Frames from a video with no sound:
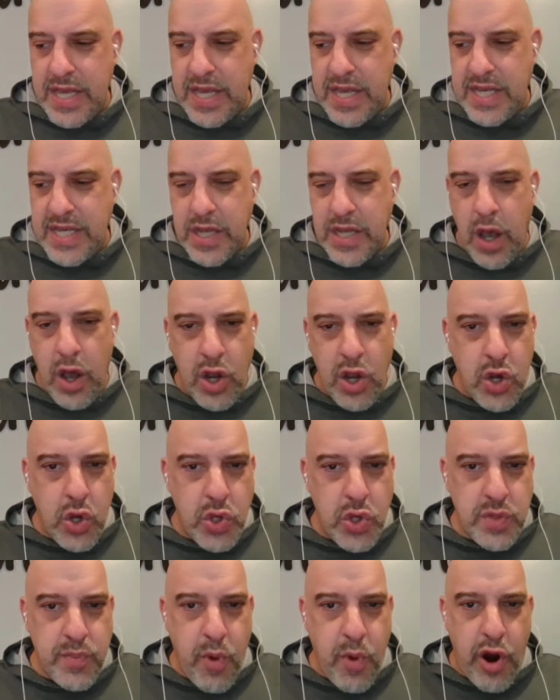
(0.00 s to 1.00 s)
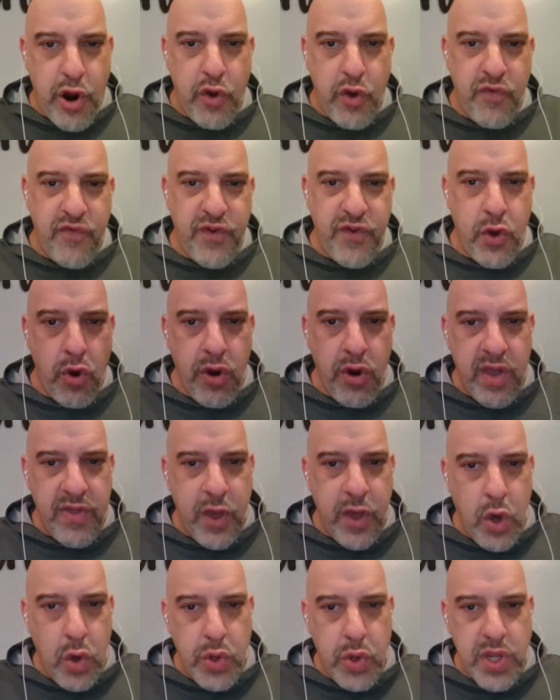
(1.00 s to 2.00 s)
His uncle is Mario Fiore,
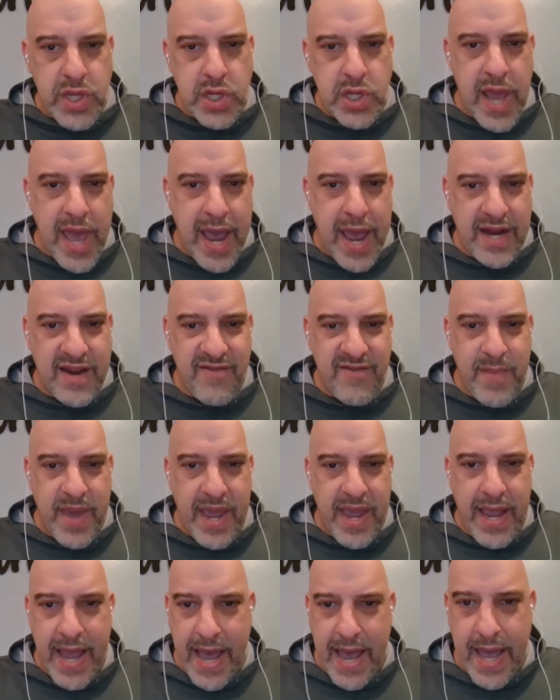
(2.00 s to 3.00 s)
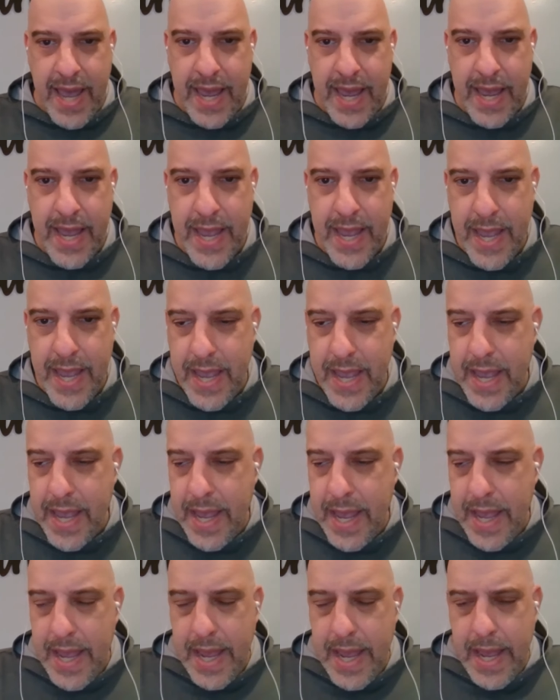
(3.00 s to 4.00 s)
the oldest active made guy
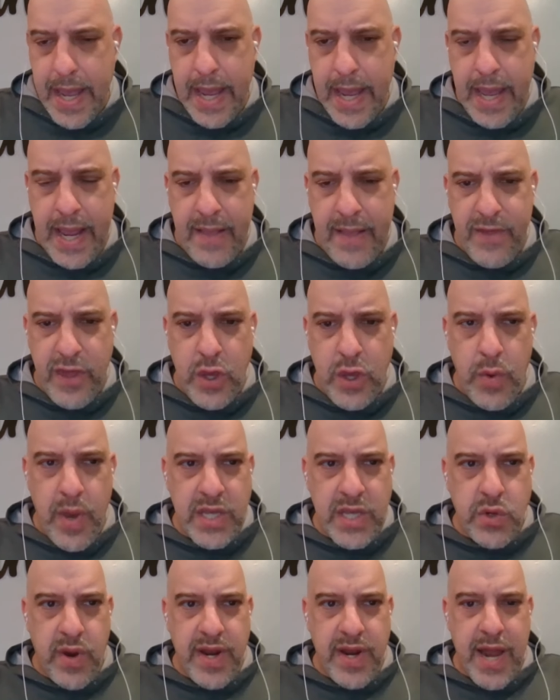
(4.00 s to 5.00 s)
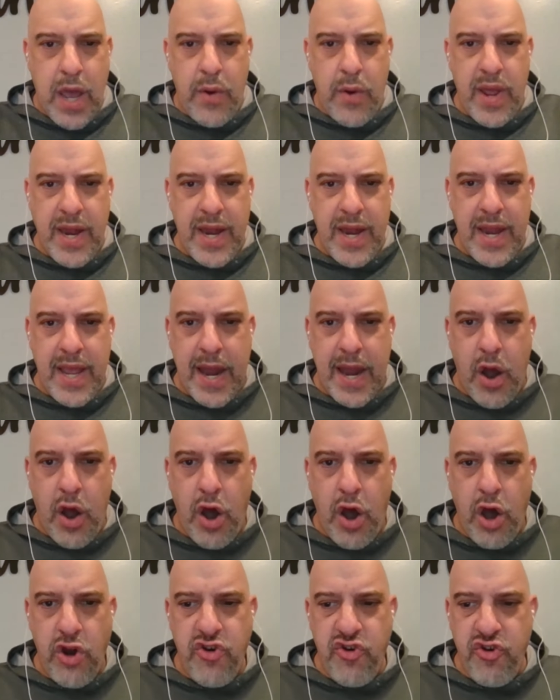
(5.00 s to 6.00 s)
in the U.S. right now at at
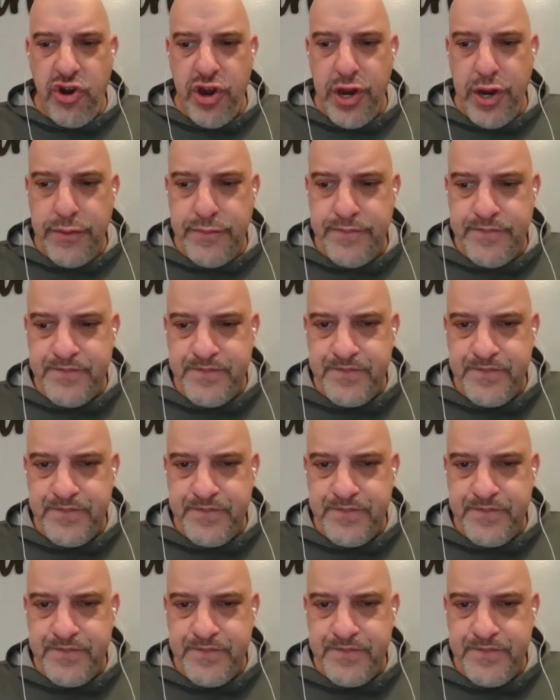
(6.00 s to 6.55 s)
100.